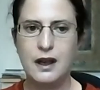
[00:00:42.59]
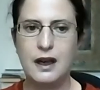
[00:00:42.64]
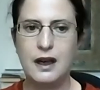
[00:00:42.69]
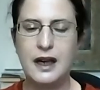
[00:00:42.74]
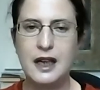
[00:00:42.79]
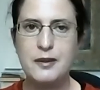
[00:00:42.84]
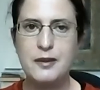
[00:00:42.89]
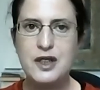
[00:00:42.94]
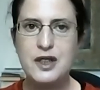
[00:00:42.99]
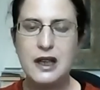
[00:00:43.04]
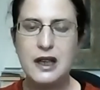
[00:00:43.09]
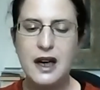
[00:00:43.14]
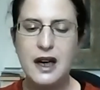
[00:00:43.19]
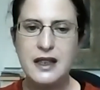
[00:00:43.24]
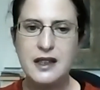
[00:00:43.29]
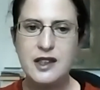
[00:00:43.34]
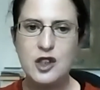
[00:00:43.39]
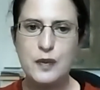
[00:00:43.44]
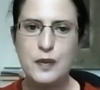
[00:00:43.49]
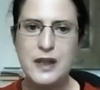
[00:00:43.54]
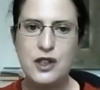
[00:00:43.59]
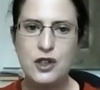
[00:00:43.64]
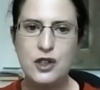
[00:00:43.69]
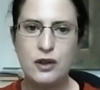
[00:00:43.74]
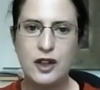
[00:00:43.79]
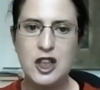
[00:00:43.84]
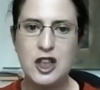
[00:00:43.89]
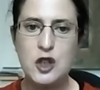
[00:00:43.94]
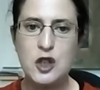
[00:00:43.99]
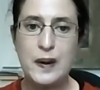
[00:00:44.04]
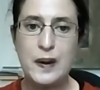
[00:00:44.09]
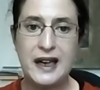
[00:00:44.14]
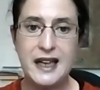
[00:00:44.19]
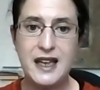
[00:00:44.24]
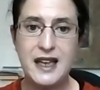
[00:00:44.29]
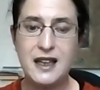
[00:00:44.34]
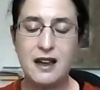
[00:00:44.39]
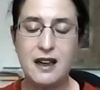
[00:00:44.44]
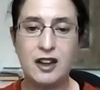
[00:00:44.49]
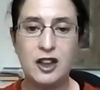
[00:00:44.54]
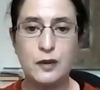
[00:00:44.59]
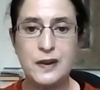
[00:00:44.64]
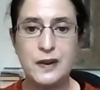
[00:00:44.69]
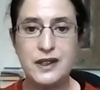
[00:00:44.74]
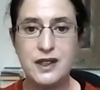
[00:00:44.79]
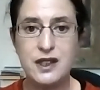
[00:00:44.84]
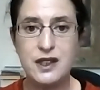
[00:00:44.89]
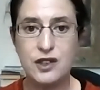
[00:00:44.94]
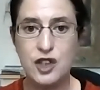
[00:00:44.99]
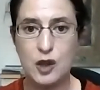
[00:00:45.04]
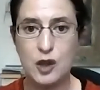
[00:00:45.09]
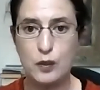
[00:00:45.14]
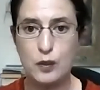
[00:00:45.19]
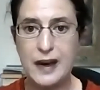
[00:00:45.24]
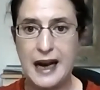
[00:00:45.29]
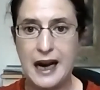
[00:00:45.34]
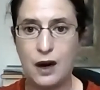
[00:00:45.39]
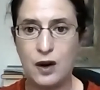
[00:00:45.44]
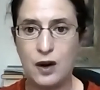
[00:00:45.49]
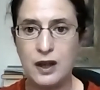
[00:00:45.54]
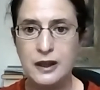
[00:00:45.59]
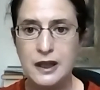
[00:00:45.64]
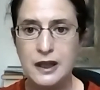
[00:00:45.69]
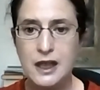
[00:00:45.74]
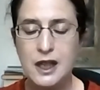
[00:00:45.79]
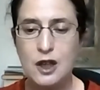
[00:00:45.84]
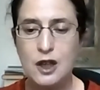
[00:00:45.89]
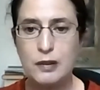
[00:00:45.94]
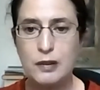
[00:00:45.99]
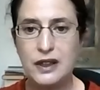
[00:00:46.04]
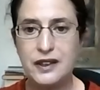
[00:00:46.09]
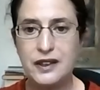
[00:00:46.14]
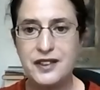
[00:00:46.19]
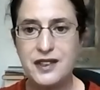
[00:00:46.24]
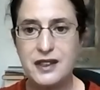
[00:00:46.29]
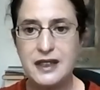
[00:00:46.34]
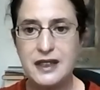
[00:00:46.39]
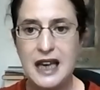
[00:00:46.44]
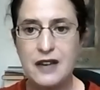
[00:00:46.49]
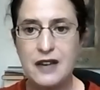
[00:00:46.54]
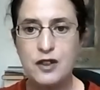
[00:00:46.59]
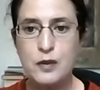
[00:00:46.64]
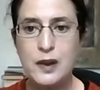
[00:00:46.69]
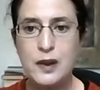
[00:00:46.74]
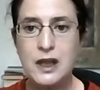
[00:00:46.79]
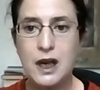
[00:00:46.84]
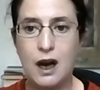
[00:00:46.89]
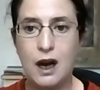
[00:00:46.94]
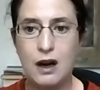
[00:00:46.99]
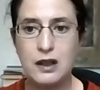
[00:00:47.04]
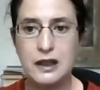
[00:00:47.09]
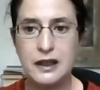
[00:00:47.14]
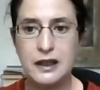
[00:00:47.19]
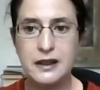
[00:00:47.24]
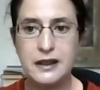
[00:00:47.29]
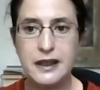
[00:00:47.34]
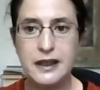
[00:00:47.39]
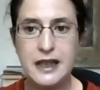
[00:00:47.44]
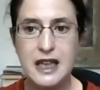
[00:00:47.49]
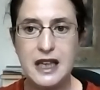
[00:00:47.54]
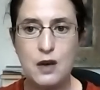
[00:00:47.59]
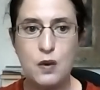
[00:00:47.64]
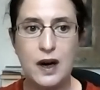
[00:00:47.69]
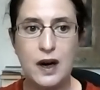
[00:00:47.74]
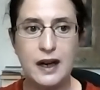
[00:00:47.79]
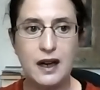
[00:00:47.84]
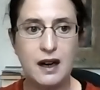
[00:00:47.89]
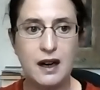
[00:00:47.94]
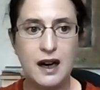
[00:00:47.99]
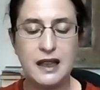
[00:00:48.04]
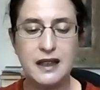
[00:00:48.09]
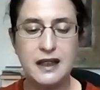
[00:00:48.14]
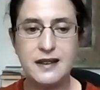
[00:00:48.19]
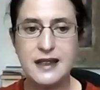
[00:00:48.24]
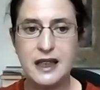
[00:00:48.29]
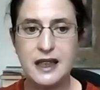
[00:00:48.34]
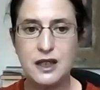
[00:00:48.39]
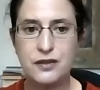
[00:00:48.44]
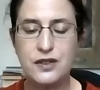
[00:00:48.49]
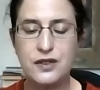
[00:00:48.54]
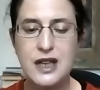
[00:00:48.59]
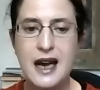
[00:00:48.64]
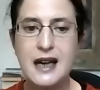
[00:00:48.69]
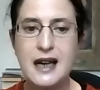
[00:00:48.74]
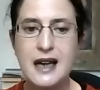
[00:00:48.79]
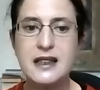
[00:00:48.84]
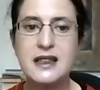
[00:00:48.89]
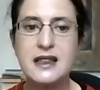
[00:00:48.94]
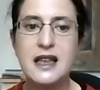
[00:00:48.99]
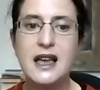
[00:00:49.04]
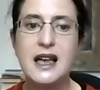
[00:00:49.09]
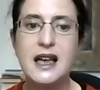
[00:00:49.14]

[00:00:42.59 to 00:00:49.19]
I'm delighted to be joined by economist Jim Power, plus Kevin McLoughlin, EY Ireland's Head of Tax,